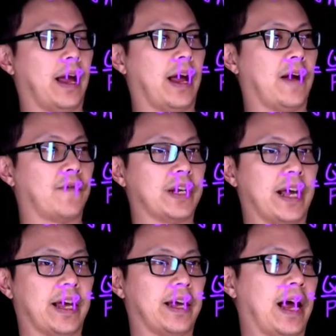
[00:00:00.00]
every
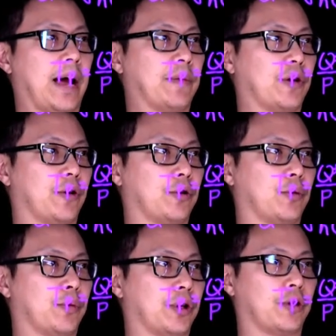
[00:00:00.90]
day I'm going to
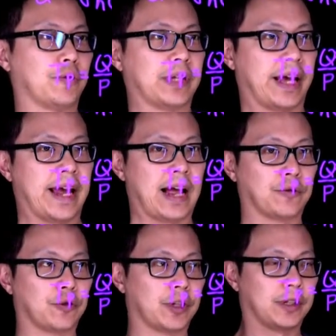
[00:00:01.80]
produce
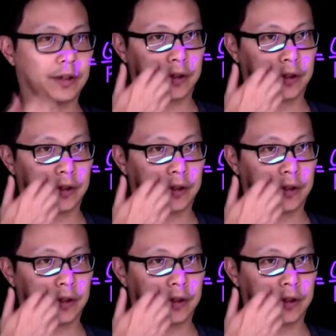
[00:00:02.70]
800.